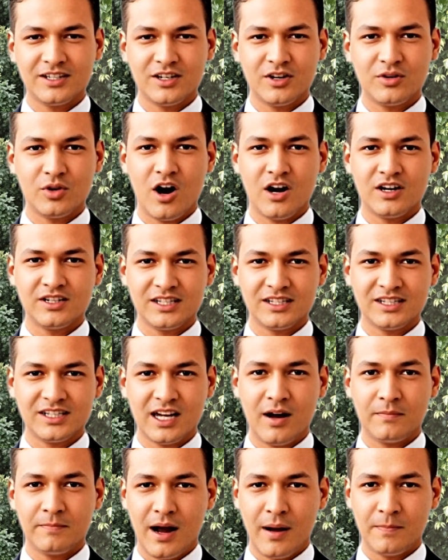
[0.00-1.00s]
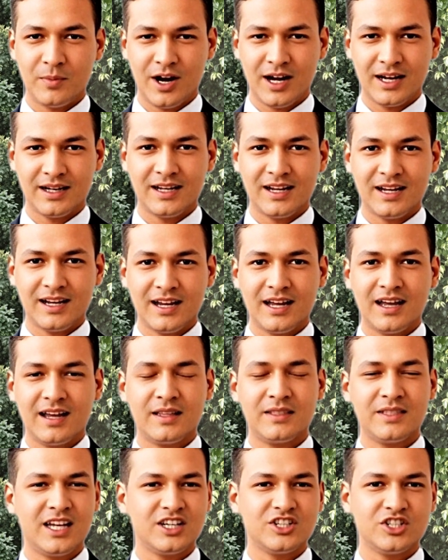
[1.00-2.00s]
to cross the cell membrane.
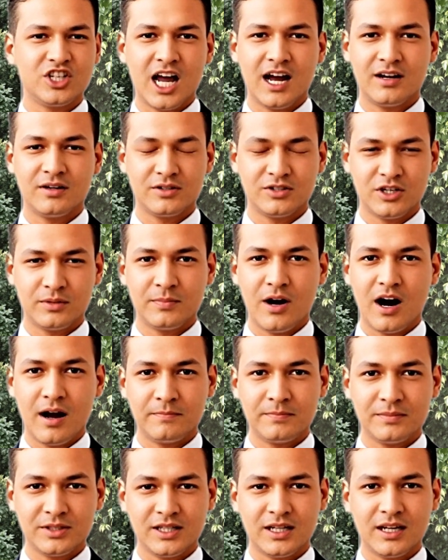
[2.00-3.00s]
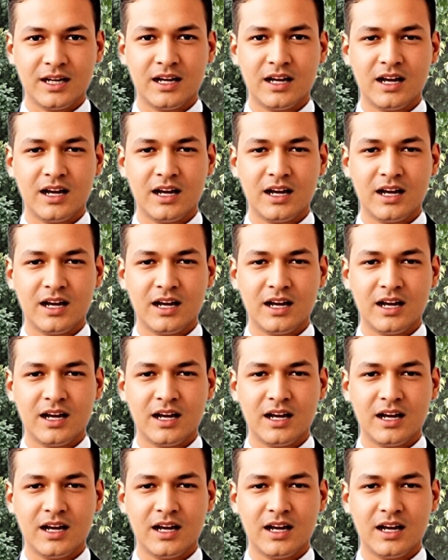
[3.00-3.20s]
Think channels or pumps.